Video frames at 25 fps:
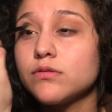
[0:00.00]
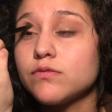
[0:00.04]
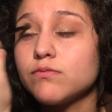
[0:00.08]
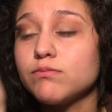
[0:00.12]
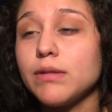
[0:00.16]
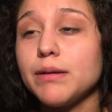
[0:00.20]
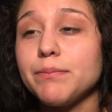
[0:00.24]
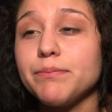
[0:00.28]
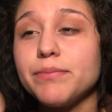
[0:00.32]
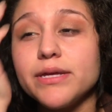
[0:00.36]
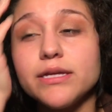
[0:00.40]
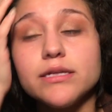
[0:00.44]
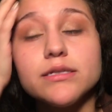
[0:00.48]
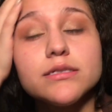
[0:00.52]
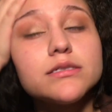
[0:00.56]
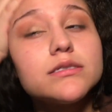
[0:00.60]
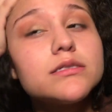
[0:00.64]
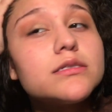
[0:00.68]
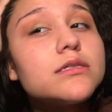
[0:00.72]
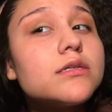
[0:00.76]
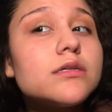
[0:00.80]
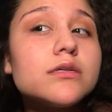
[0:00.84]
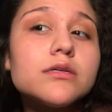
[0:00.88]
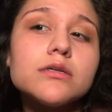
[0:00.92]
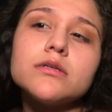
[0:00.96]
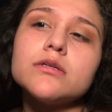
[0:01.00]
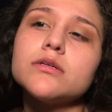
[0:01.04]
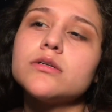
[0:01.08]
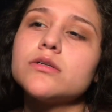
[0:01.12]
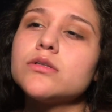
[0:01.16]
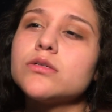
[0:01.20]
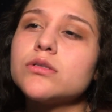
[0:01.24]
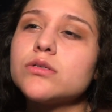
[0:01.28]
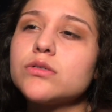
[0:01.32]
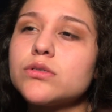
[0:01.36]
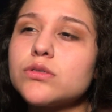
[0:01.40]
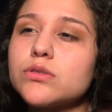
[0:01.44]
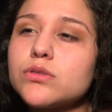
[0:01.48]
my base.
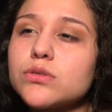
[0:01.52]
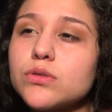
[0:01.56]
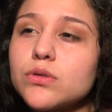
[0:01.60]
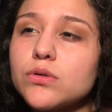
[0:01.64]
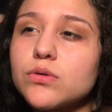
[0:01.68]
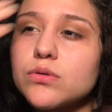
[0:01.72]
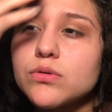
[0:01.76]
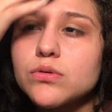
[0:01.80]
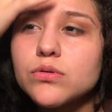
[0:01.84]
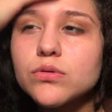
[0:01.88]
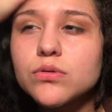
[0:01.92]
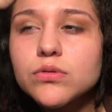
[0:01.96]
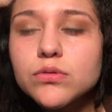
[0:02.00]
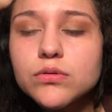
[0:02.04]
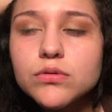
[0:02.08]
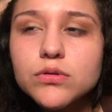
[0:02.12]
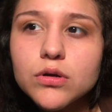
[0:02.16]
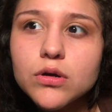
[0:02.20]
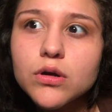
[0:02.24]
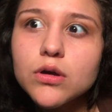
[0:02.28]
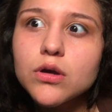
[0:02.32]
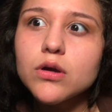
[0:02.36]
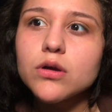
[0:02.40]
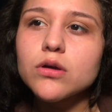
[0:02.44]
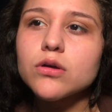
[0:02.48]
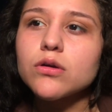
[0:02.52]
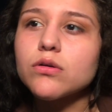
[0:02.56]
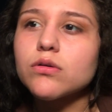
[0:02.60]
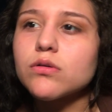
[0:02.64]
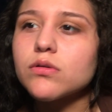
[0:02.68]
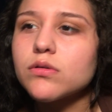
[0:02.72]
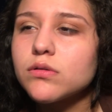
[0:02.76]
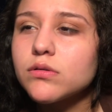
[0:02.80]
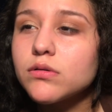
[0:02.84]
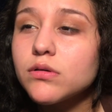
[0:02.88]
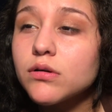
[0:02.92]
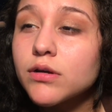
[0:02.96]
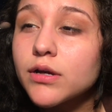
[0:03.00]
So, girl,
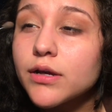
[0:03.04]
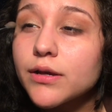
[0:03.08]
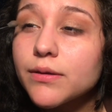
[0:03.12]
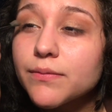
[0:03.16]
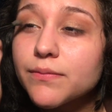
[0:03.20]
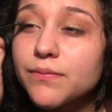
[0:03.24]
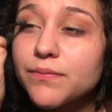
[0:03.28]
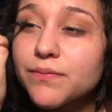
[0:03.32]
okay.